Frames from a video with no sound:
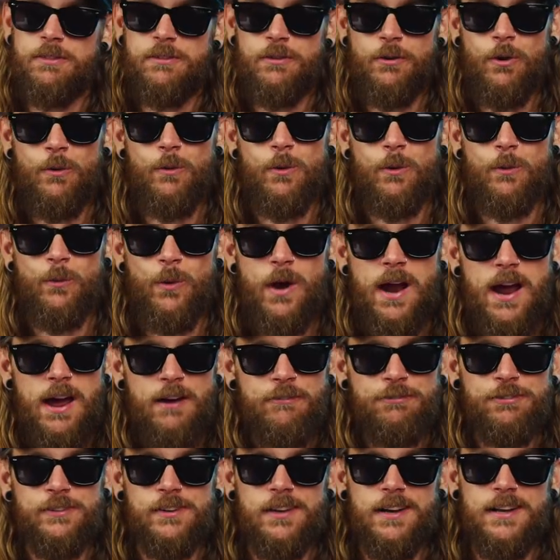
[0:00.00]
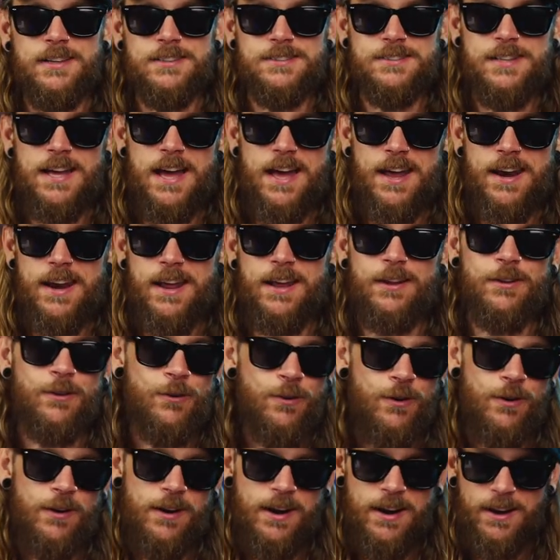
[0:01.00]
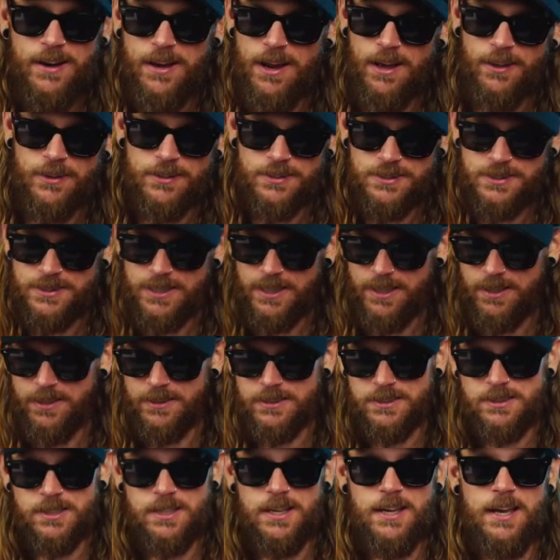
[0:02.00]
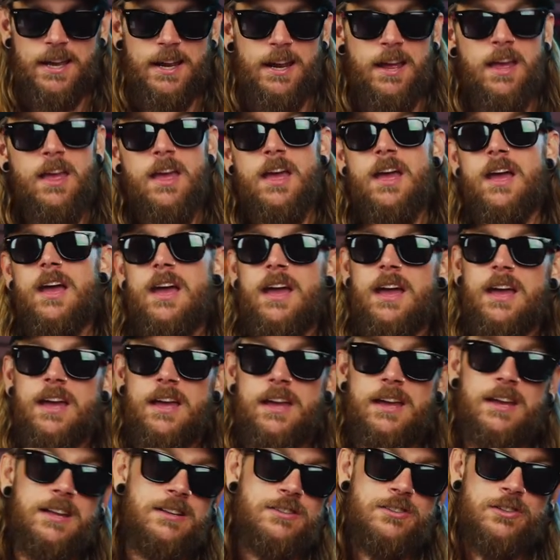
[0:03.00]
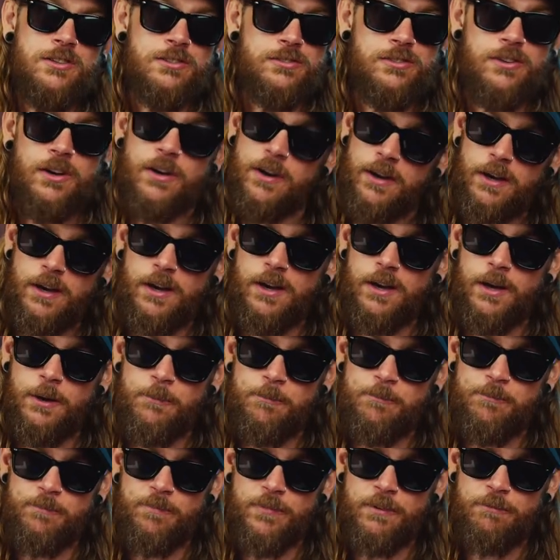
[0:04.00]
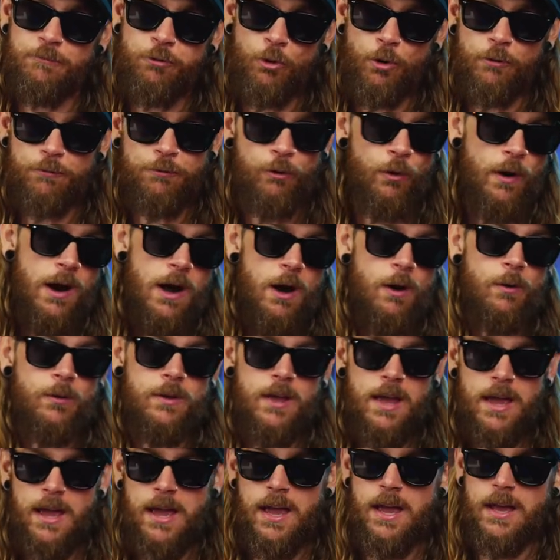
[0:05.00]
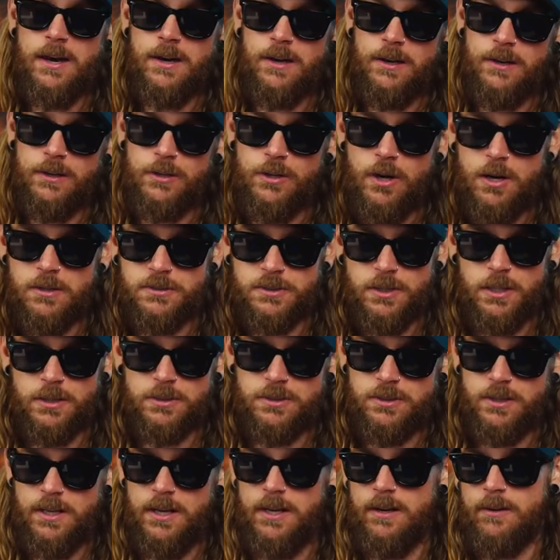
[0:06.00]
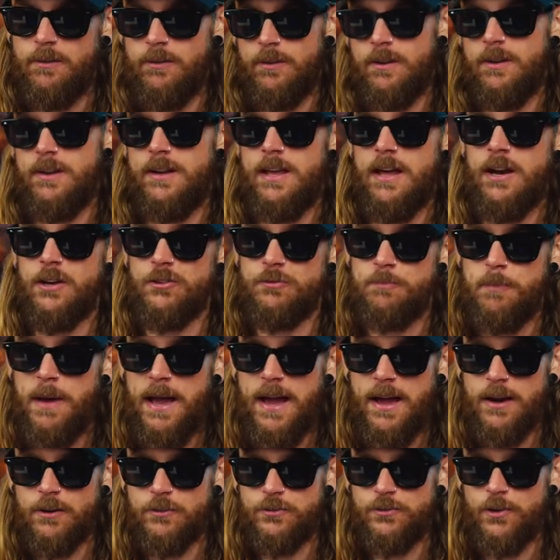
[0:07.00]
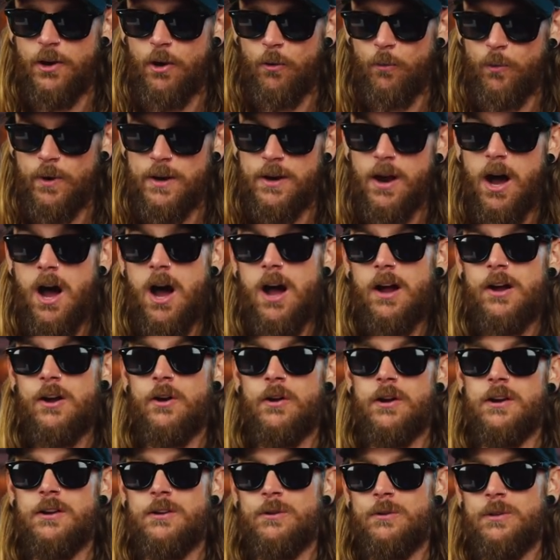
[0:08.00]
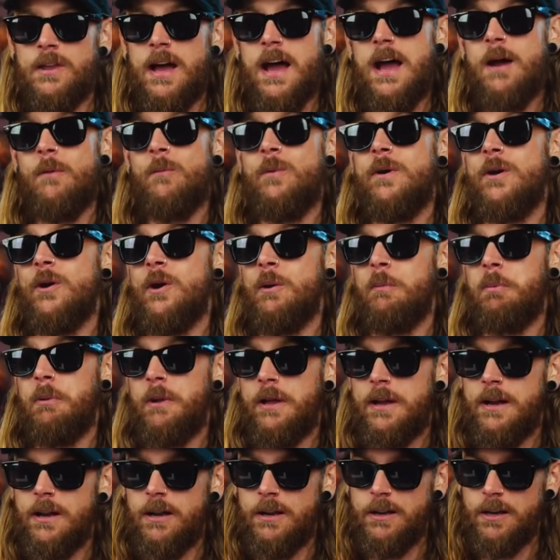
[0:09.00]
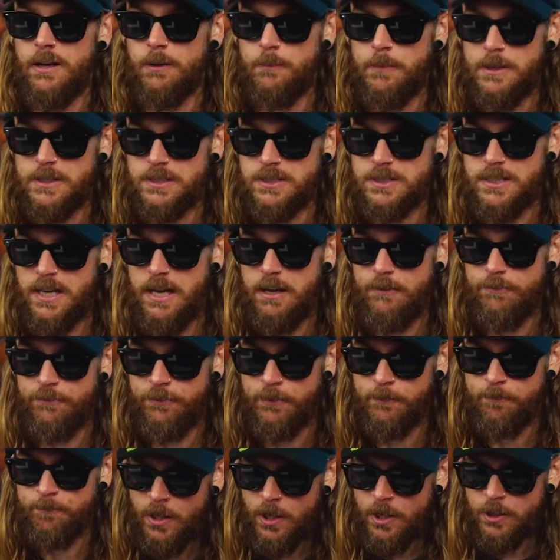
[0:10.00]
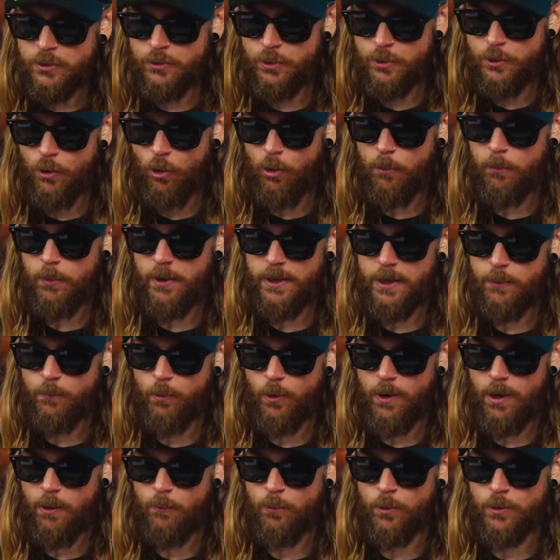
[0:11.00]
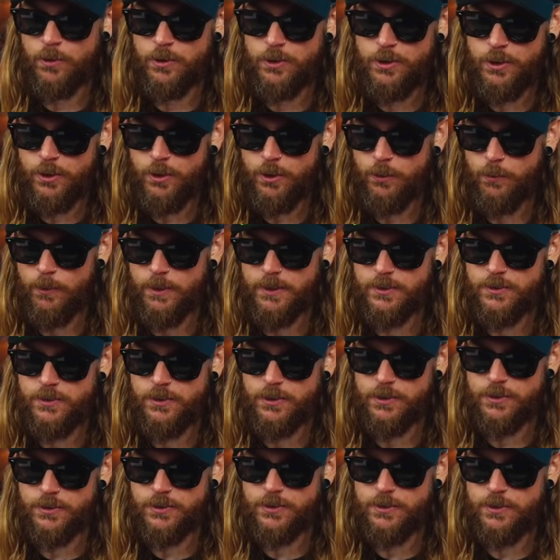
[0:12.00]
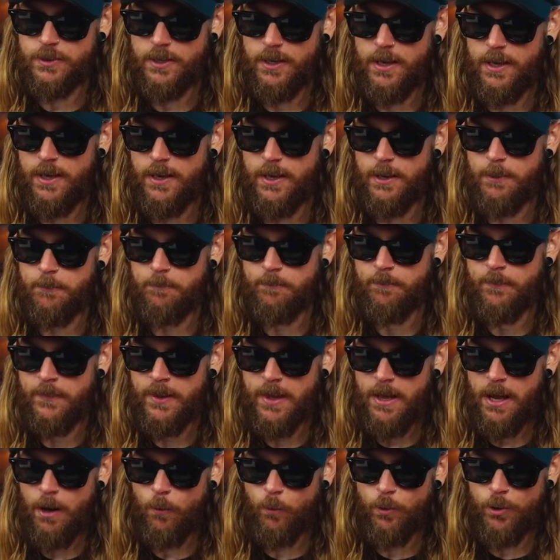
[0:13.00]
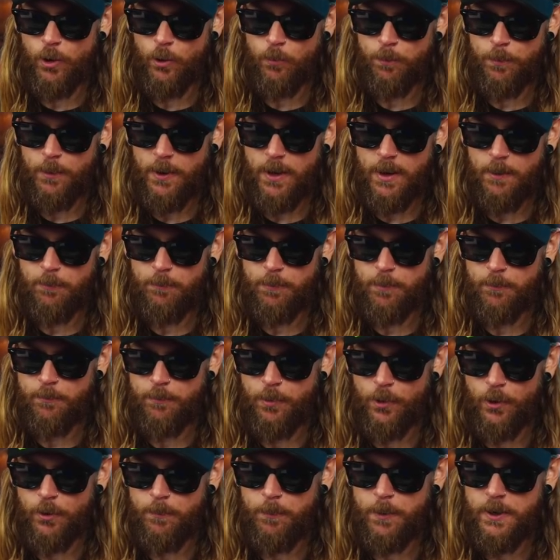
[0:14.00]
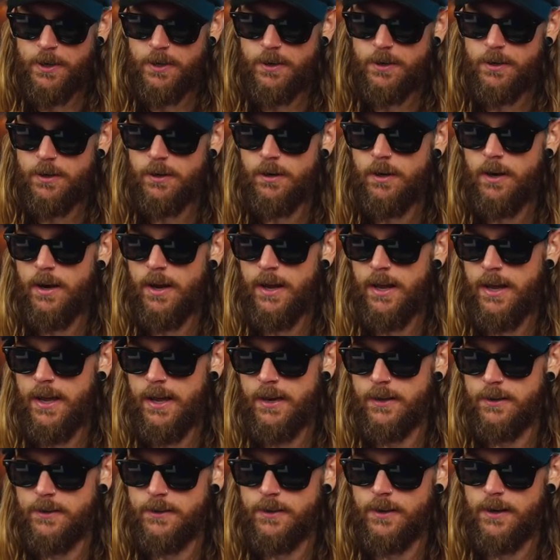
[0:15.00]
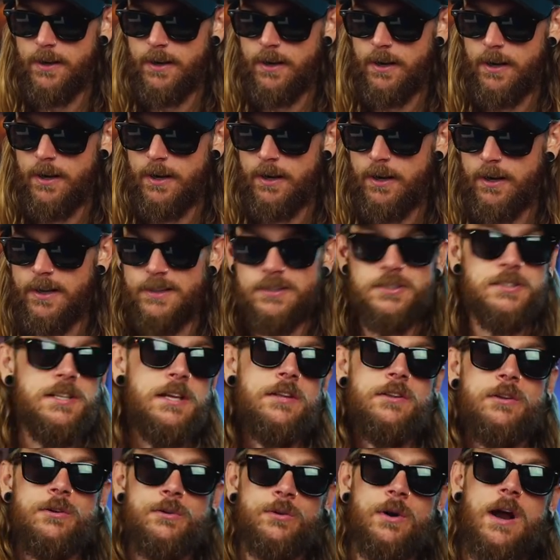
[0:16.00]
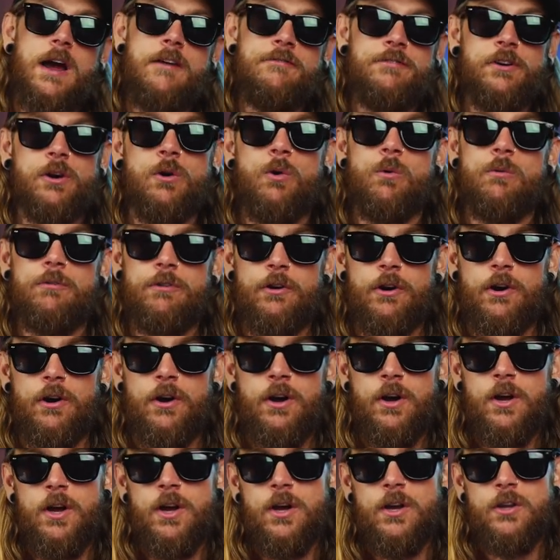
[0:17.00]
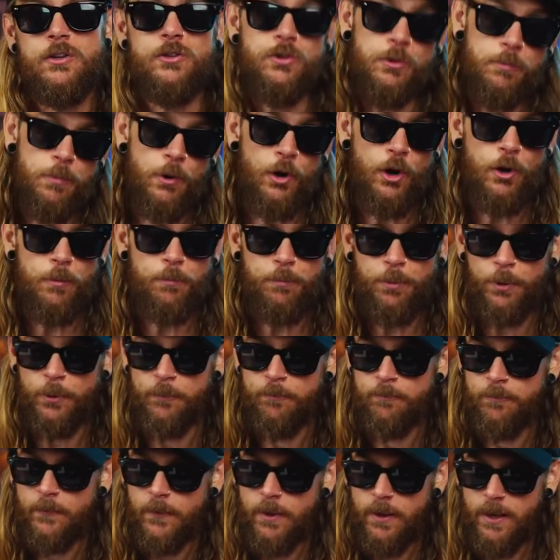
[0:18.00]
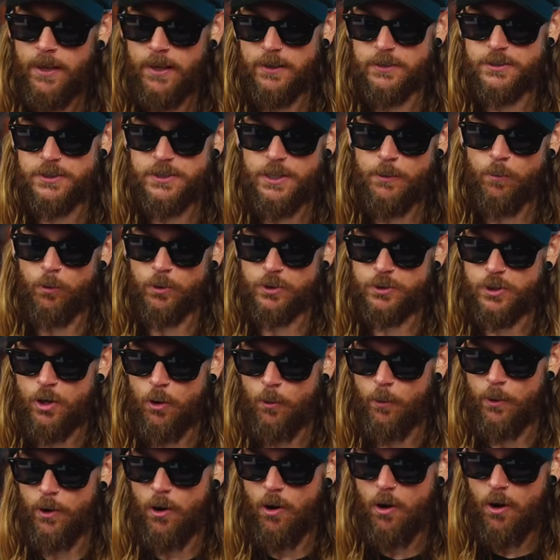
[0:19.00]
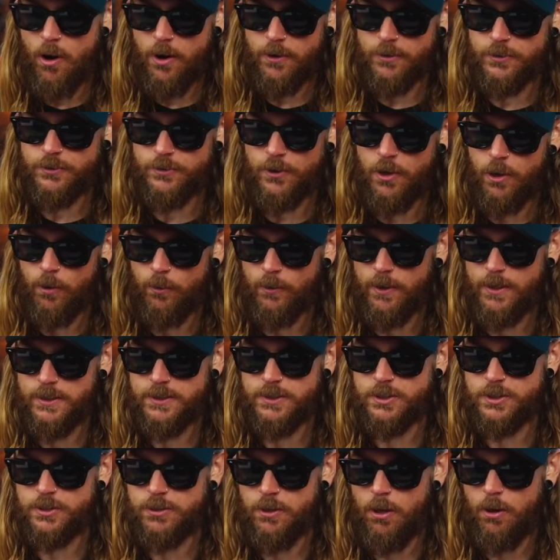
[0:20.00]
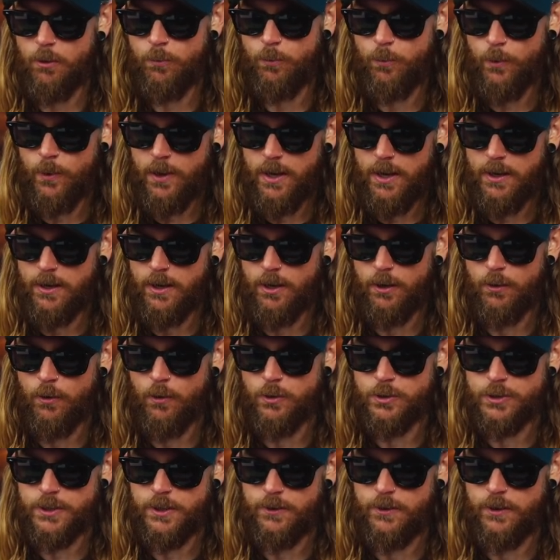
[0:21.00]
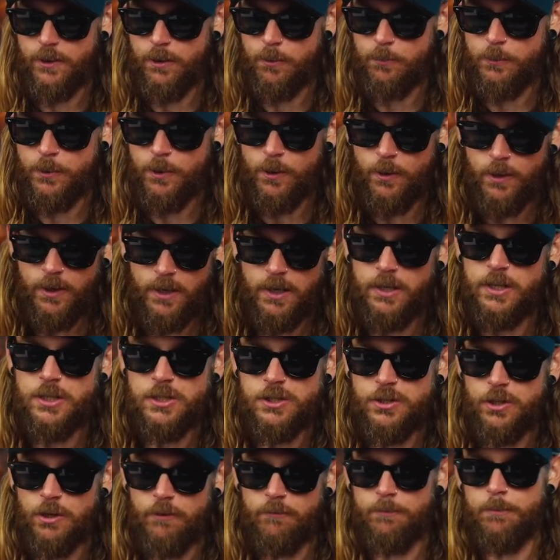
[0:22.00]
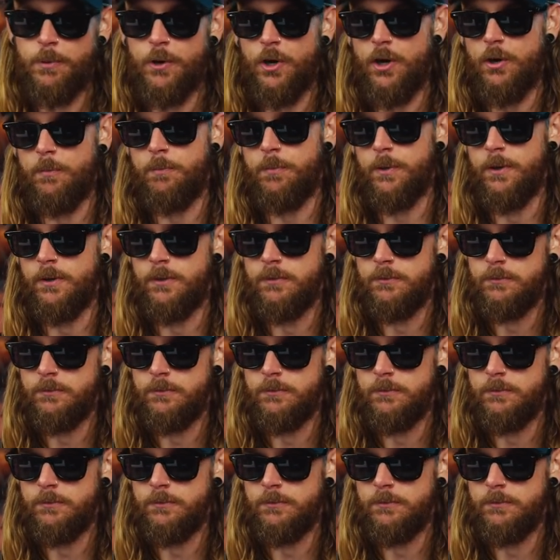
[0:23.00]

throw a raft list at it or any other sick list thing eh, it's just going to um, 404 out and dos us and get us banned so we're not going to do that we're going to play it a little bit safe so normally what i would do is just um, i would open up burp here and uh, and send the traffic over to burp and see what's going on so let's start with launching the community edition of burp